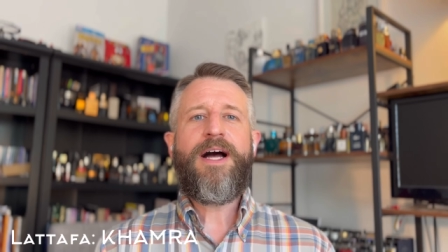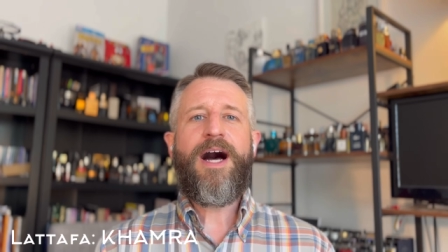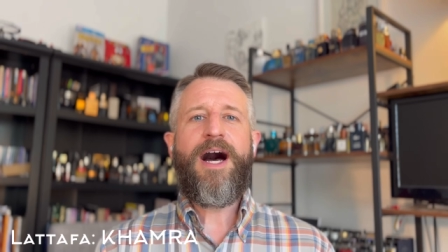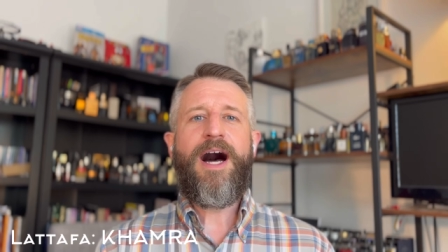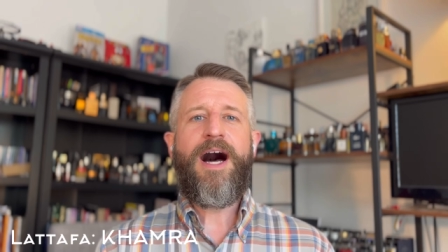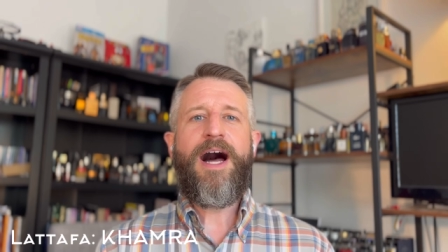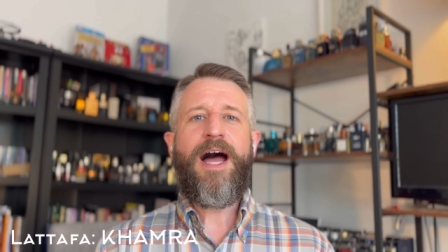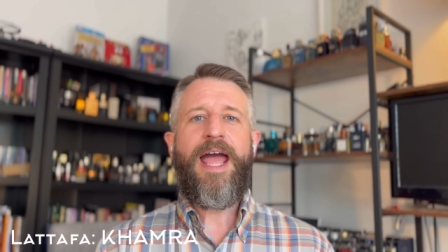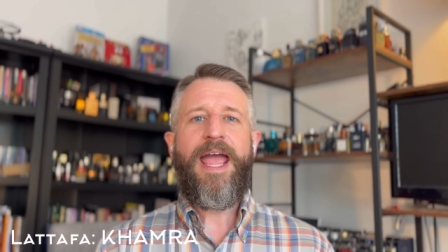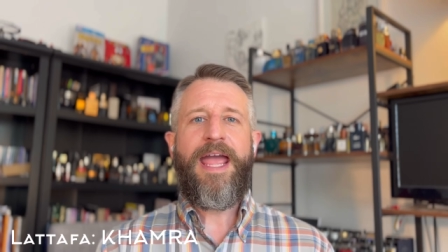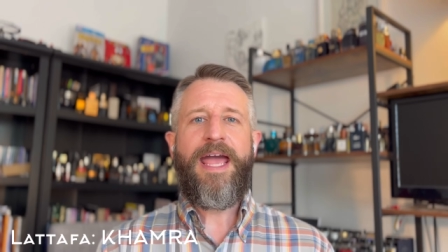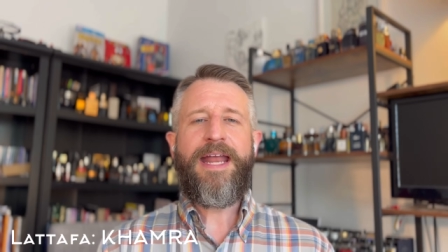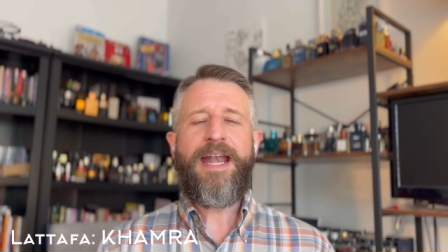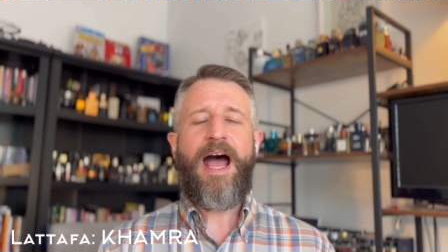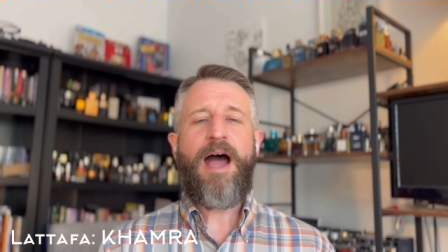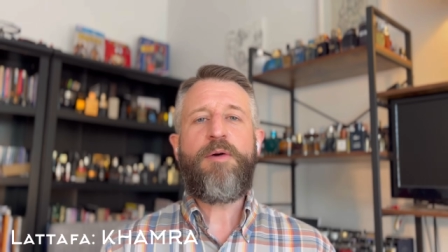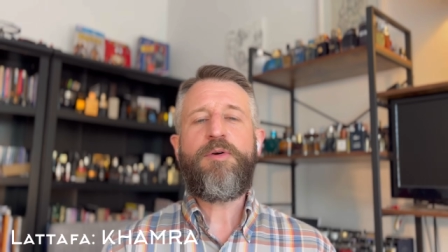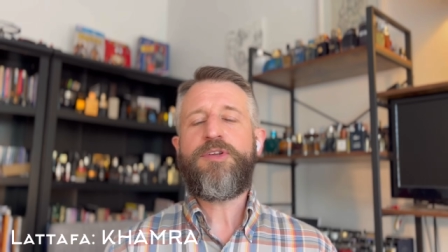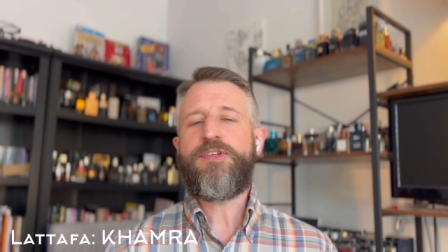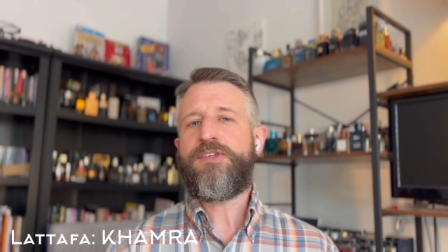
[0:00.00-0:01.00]
uh,
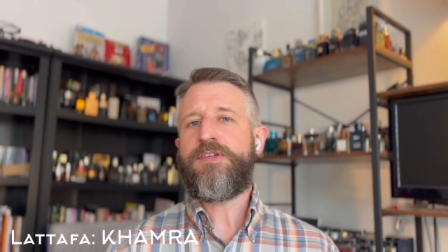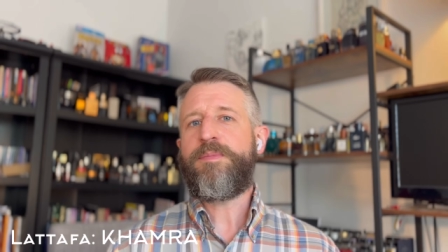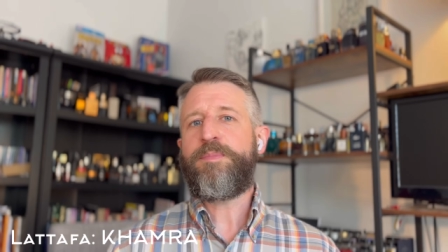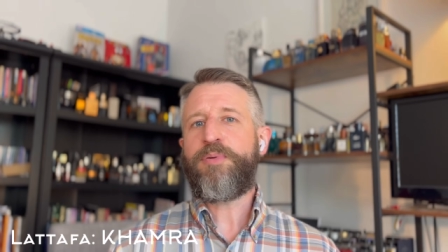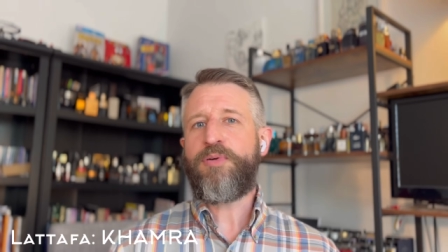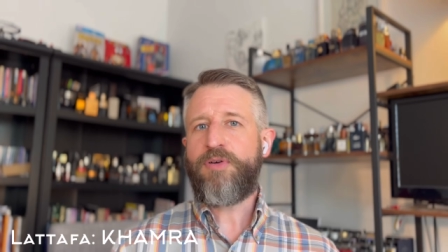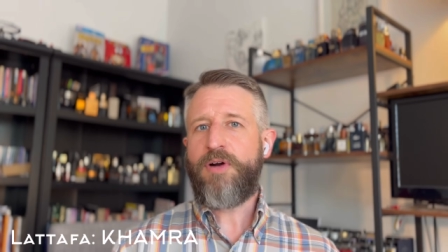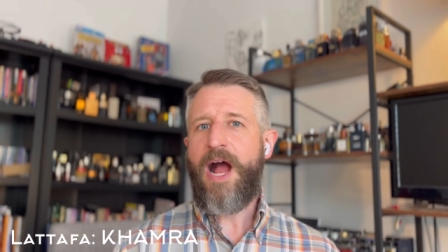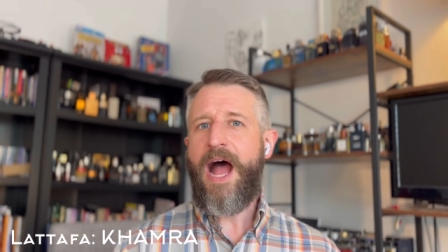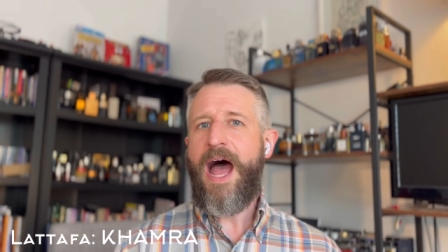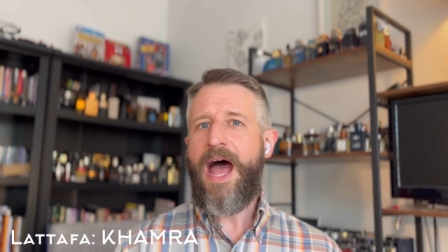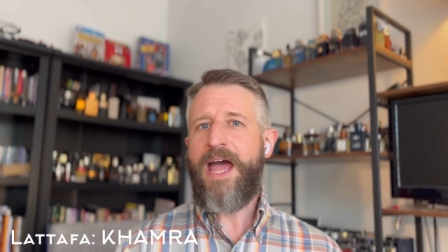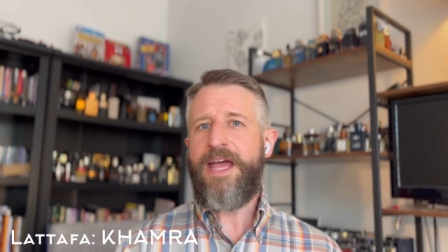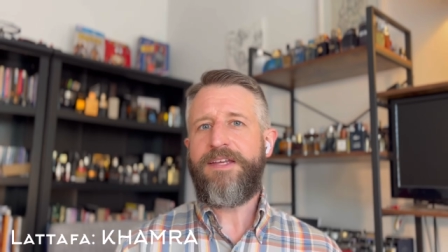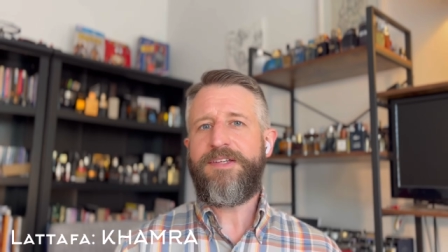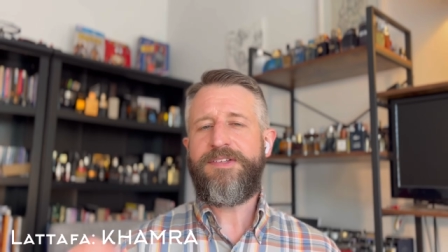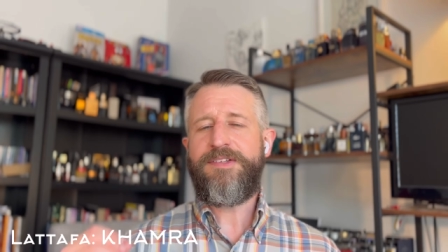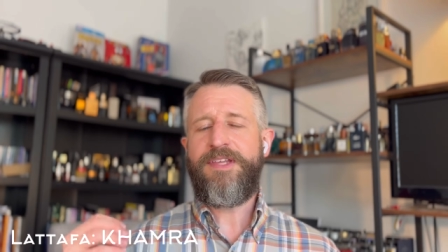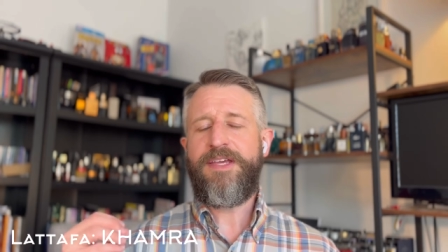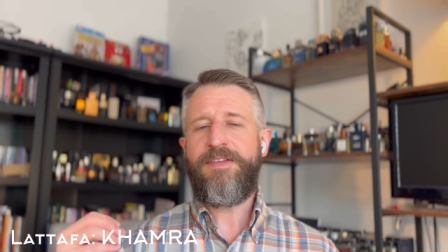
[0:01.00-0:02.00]
and I was
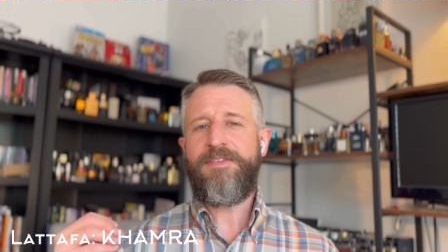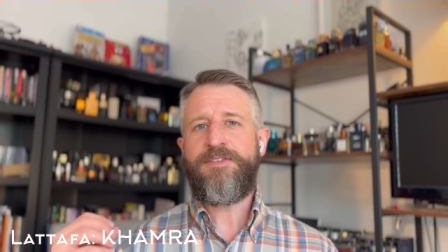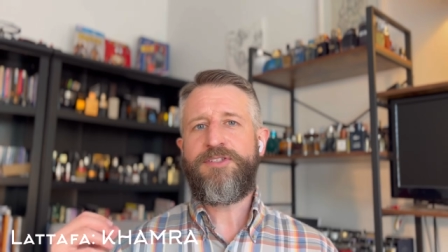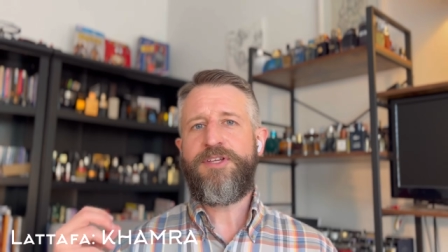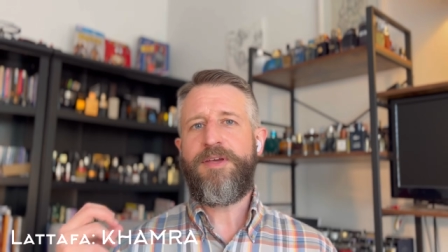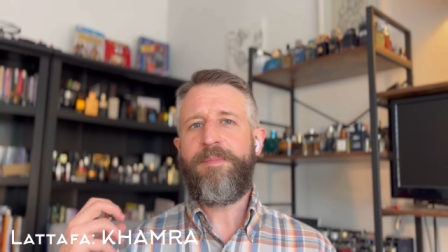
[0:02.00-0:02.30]
surprised that